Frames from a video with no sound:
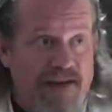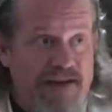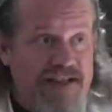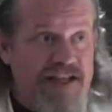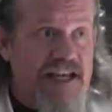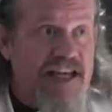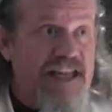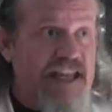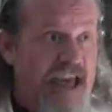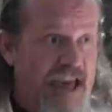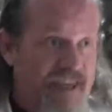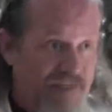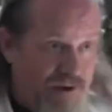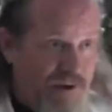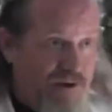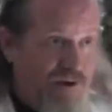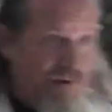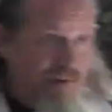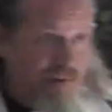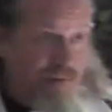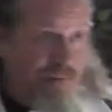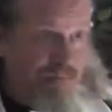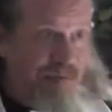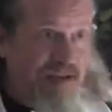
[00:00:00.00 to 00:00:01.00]

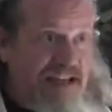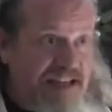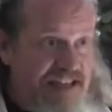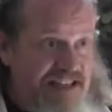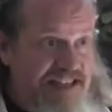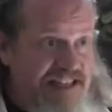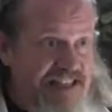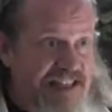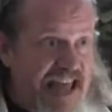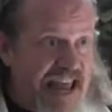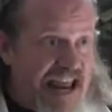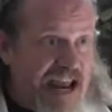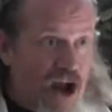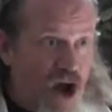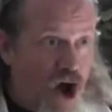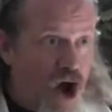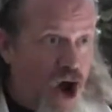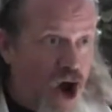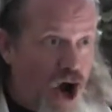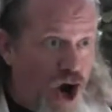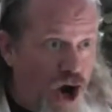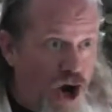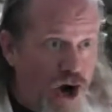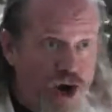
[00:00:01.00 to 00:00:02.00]
together because they
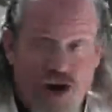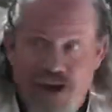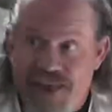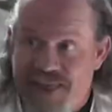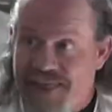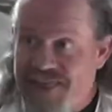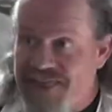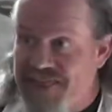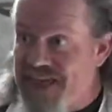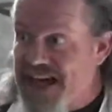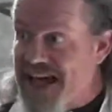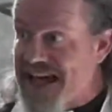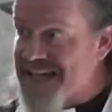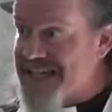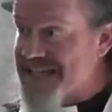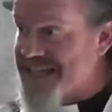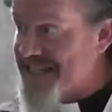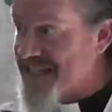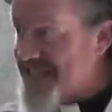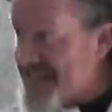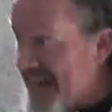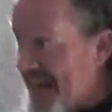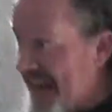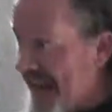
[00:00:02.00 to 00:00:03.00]
are the
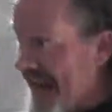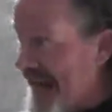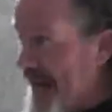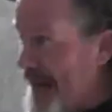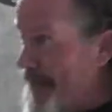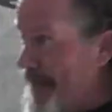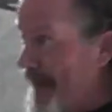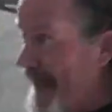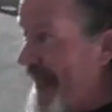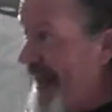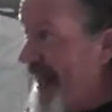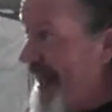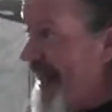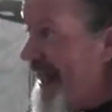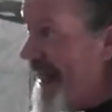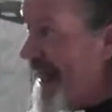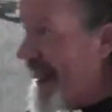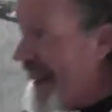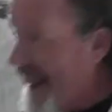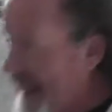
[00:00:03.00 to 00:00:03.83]
same